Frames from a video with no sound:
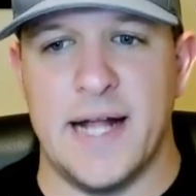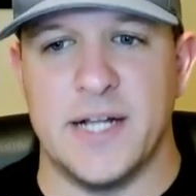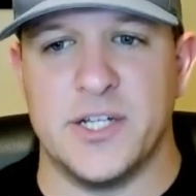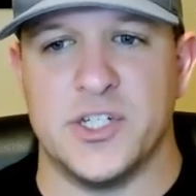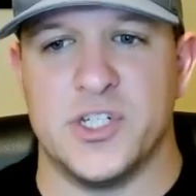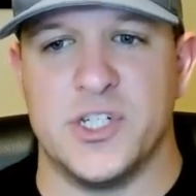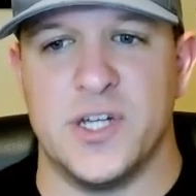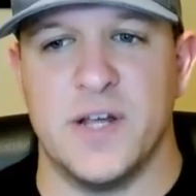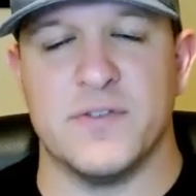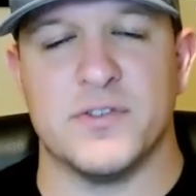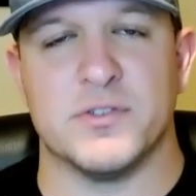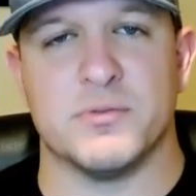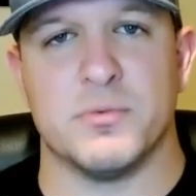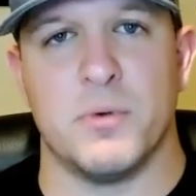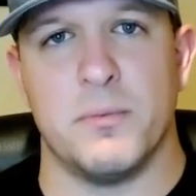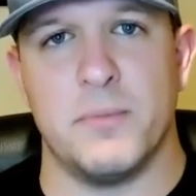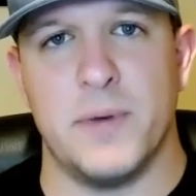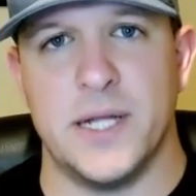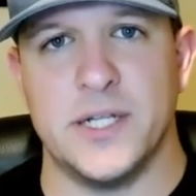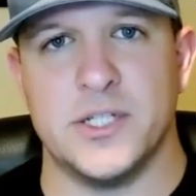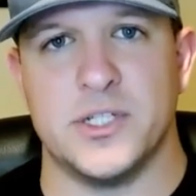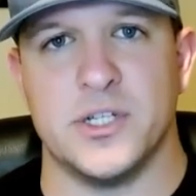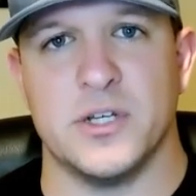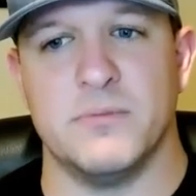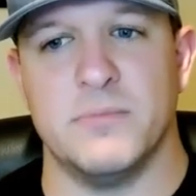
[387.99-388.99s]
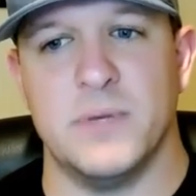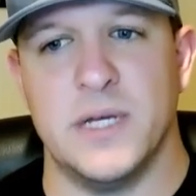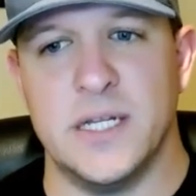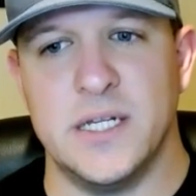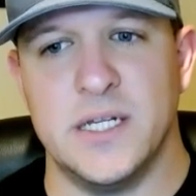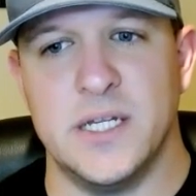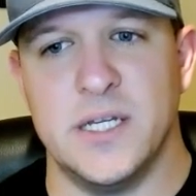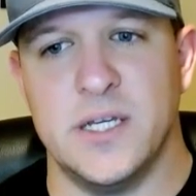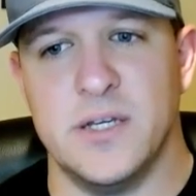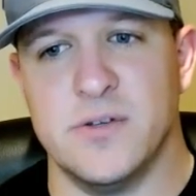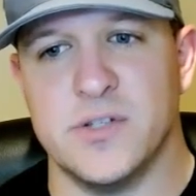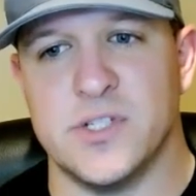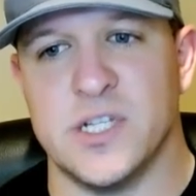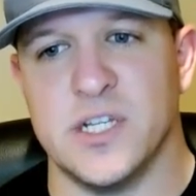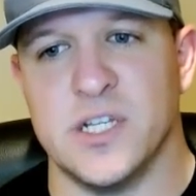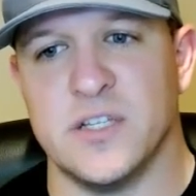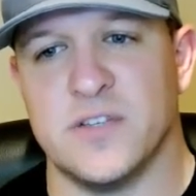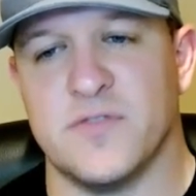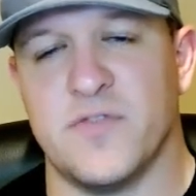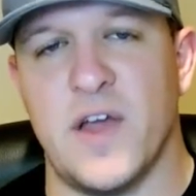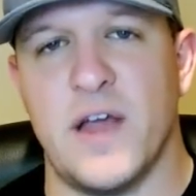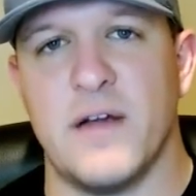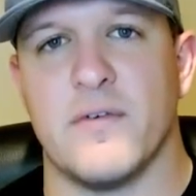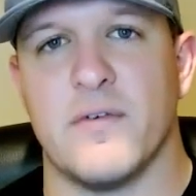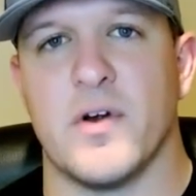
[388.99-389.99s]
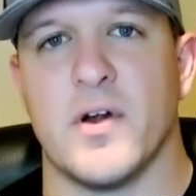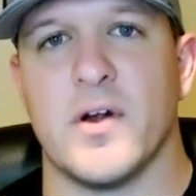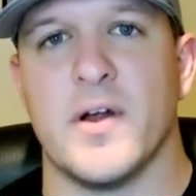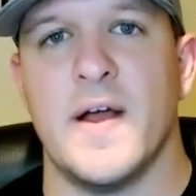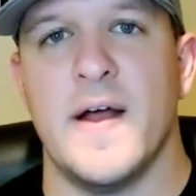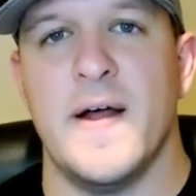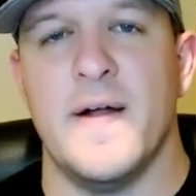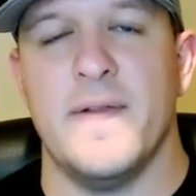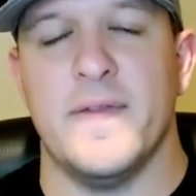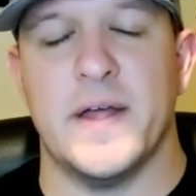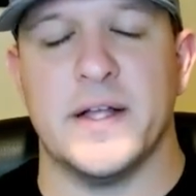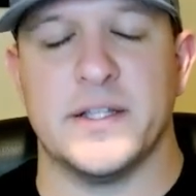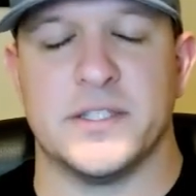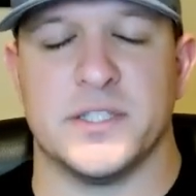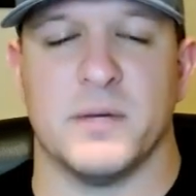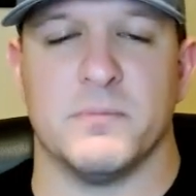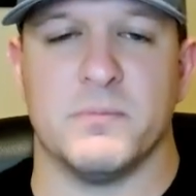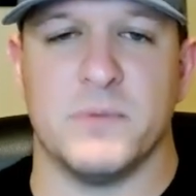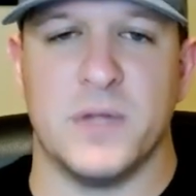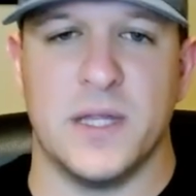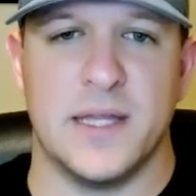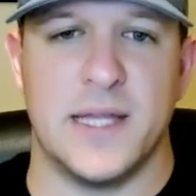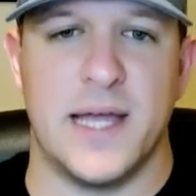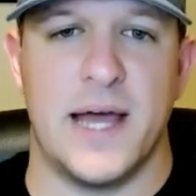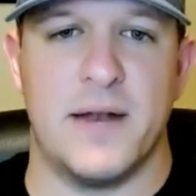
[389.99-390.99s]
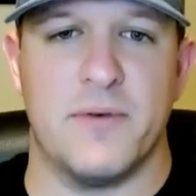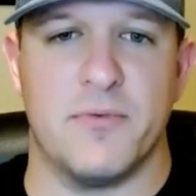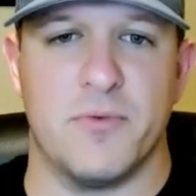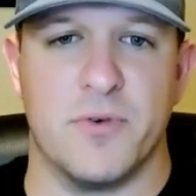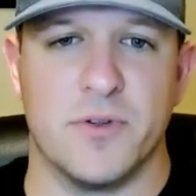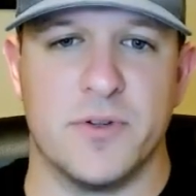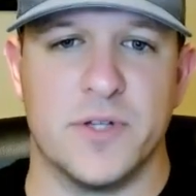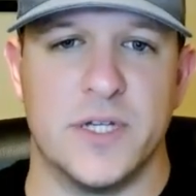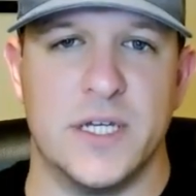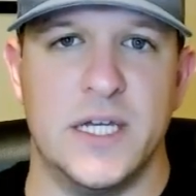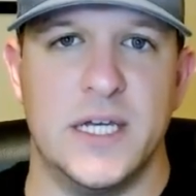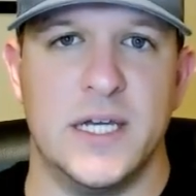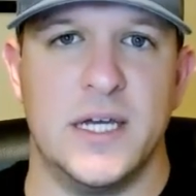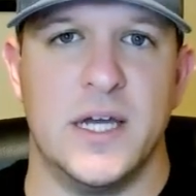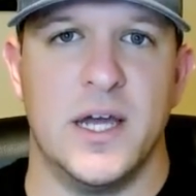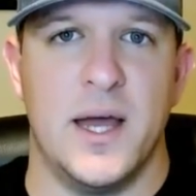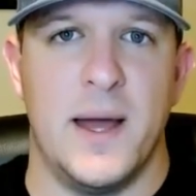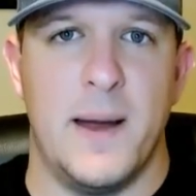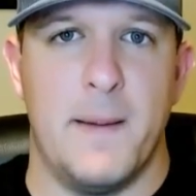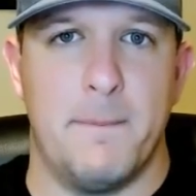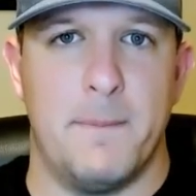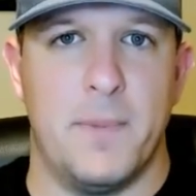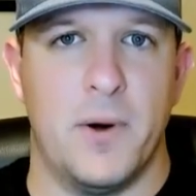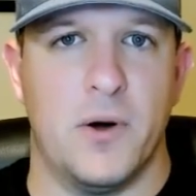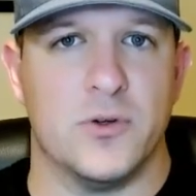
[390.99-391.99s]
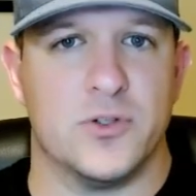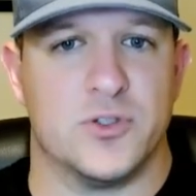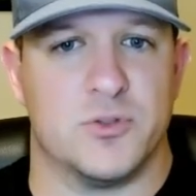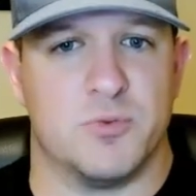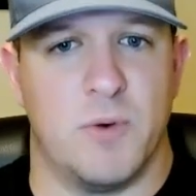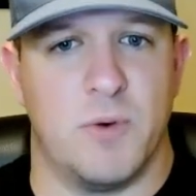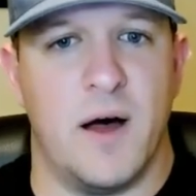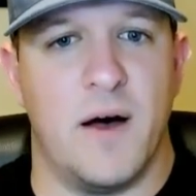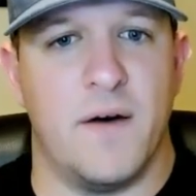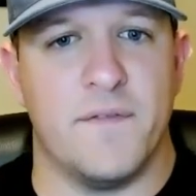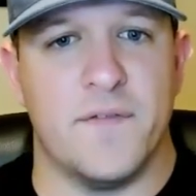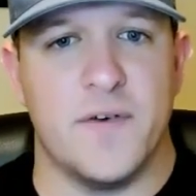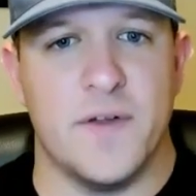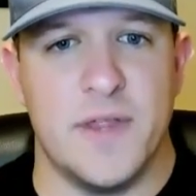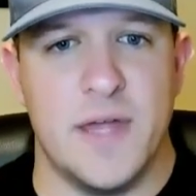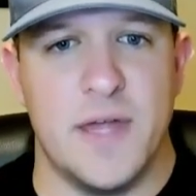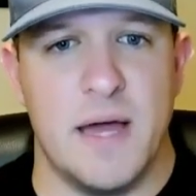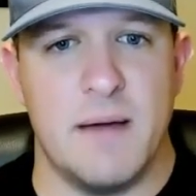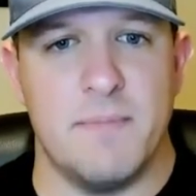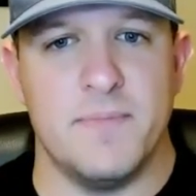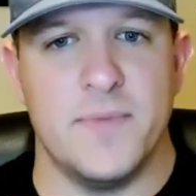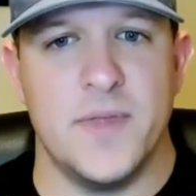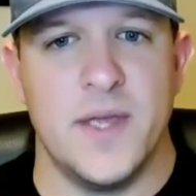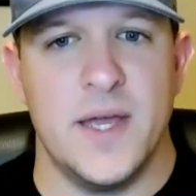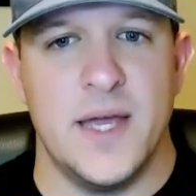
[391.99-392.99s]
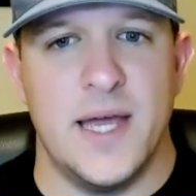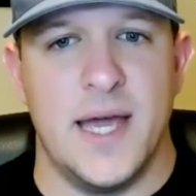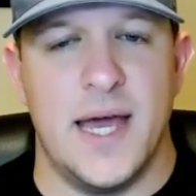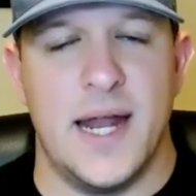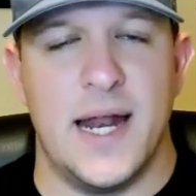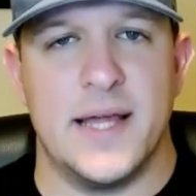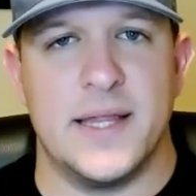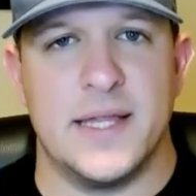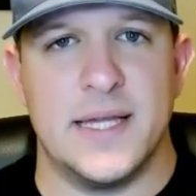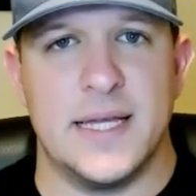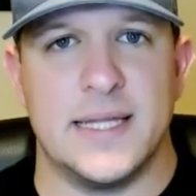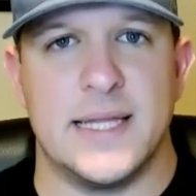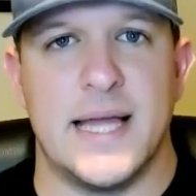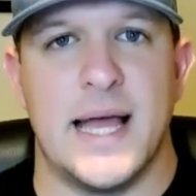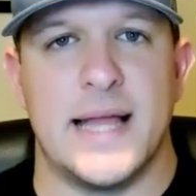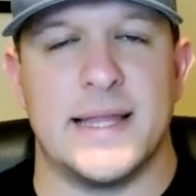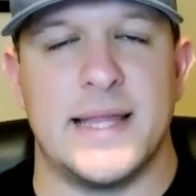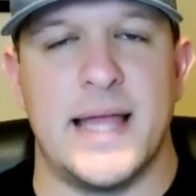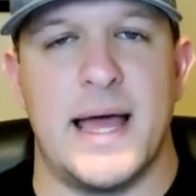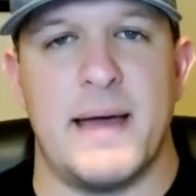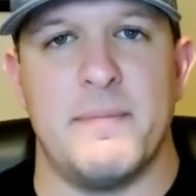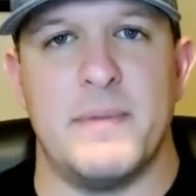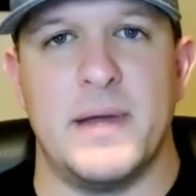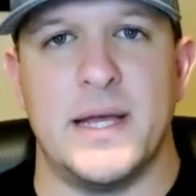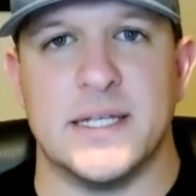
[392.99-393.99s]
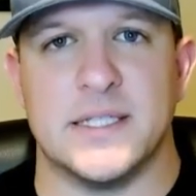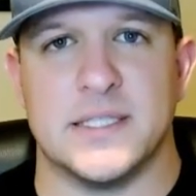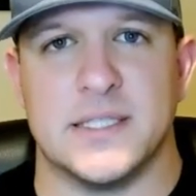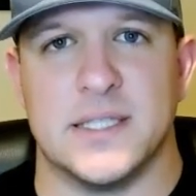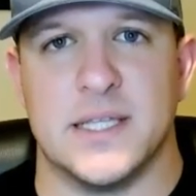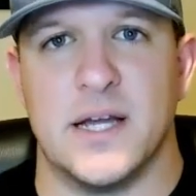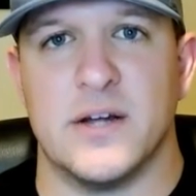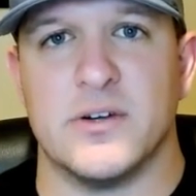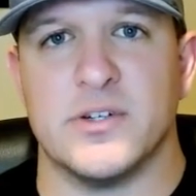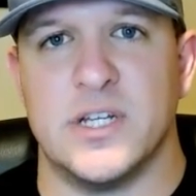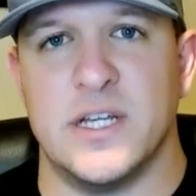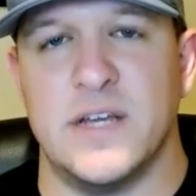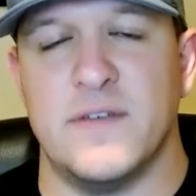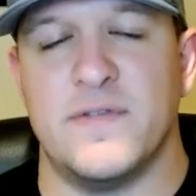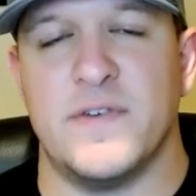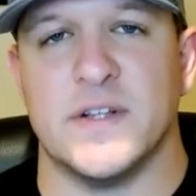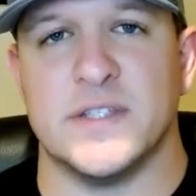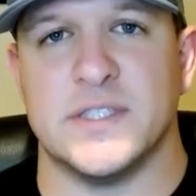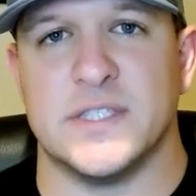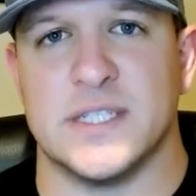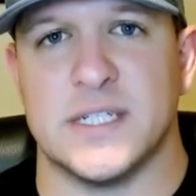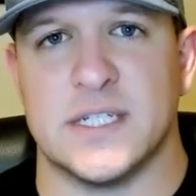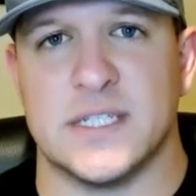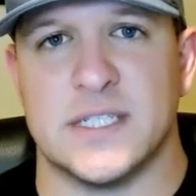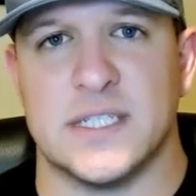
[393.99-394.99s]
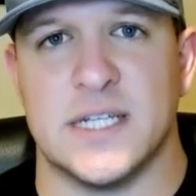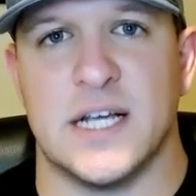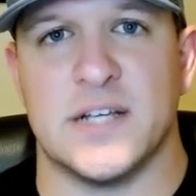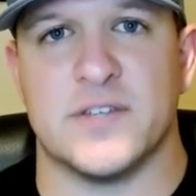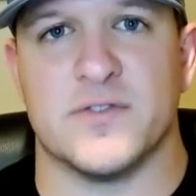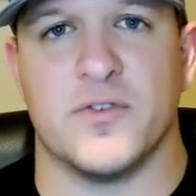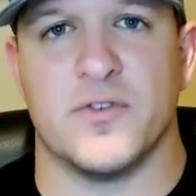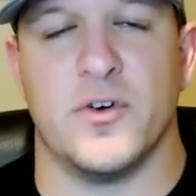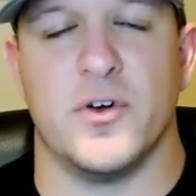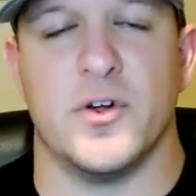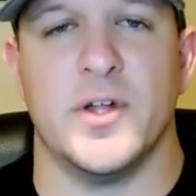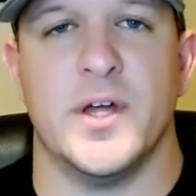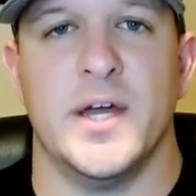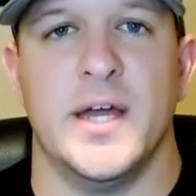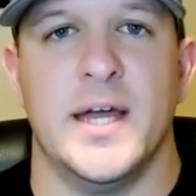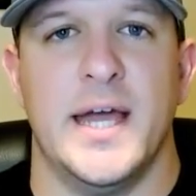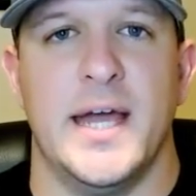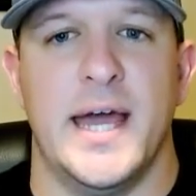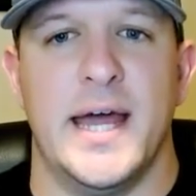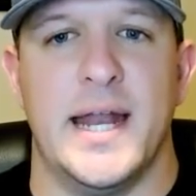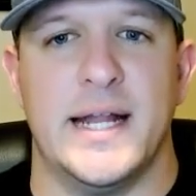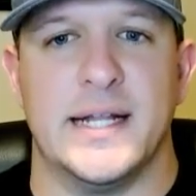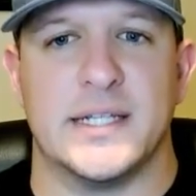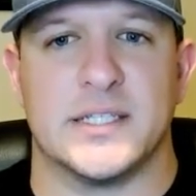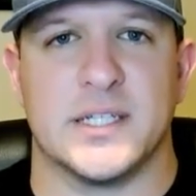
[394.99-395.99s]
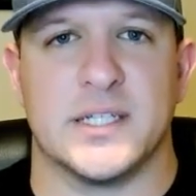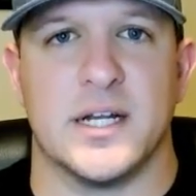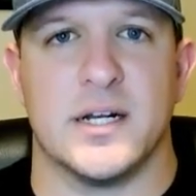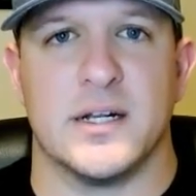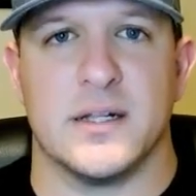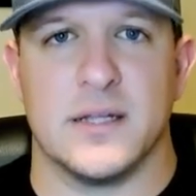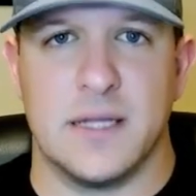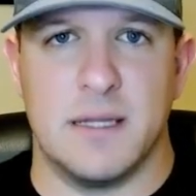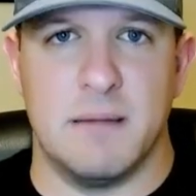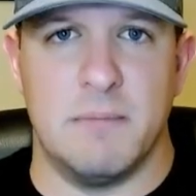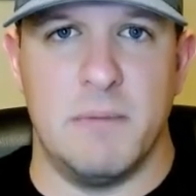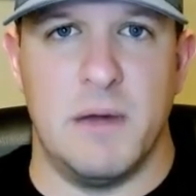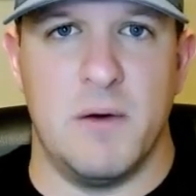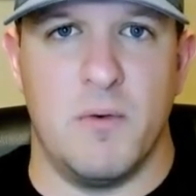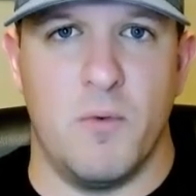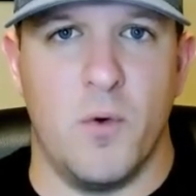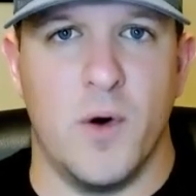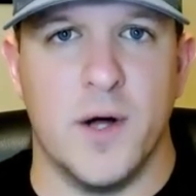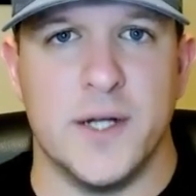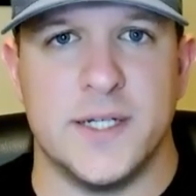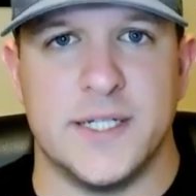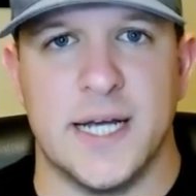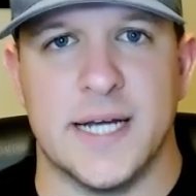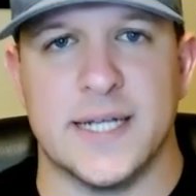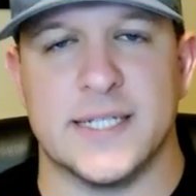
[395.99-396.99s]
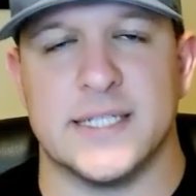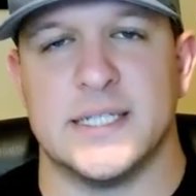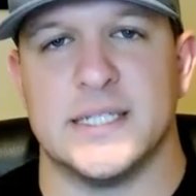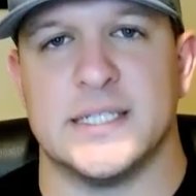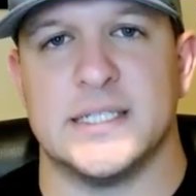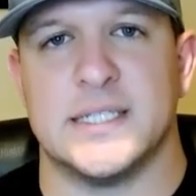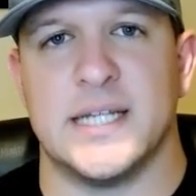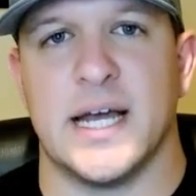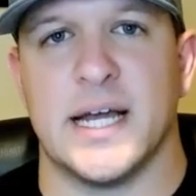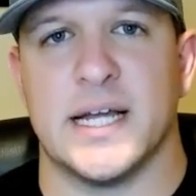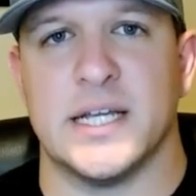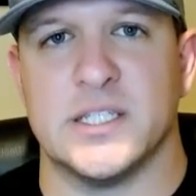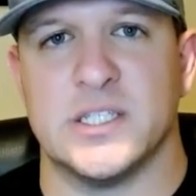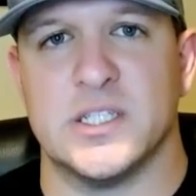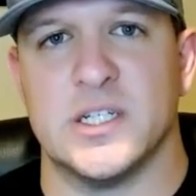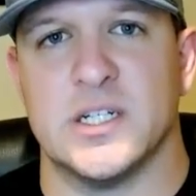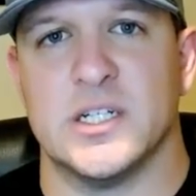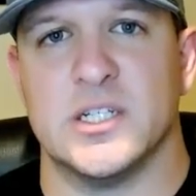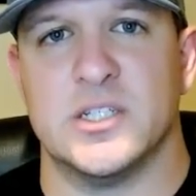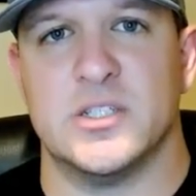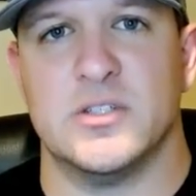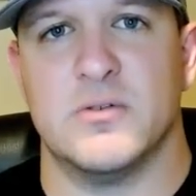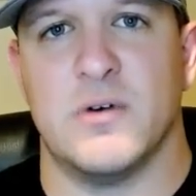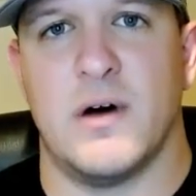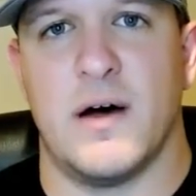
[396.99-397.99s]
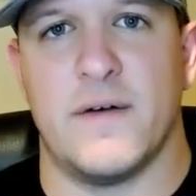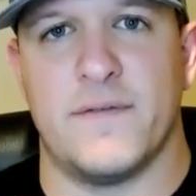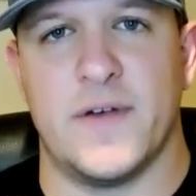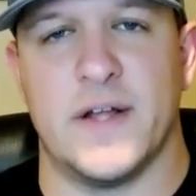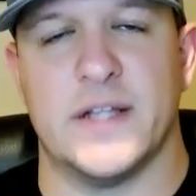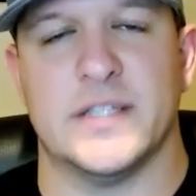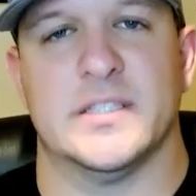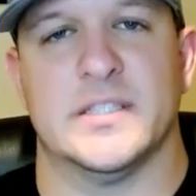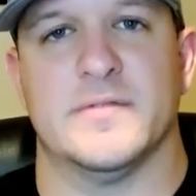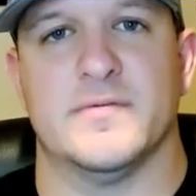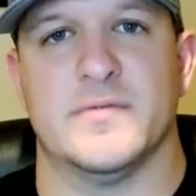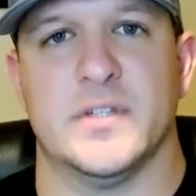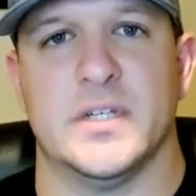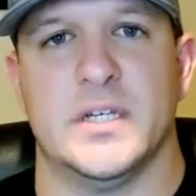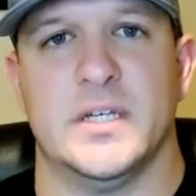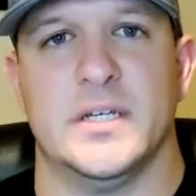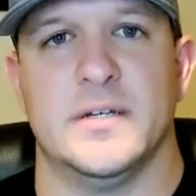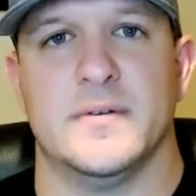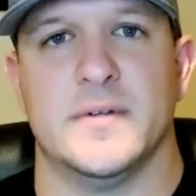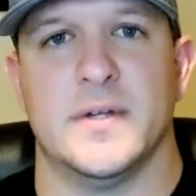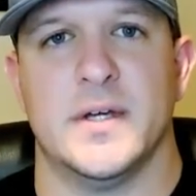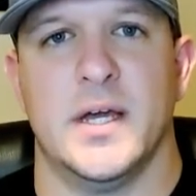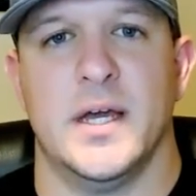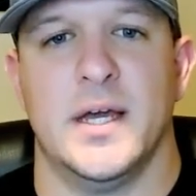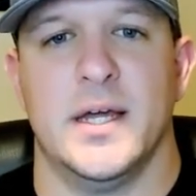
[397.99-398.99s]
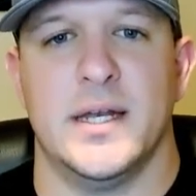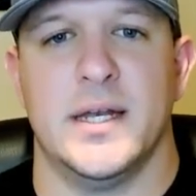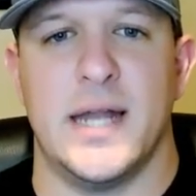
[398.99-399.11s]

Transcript: That shifts momentum into Houston's favor. That's something that really bodes well for them. And I think that that makes their defense successful, and it's going to limit what Texas Tech is going to do offensively.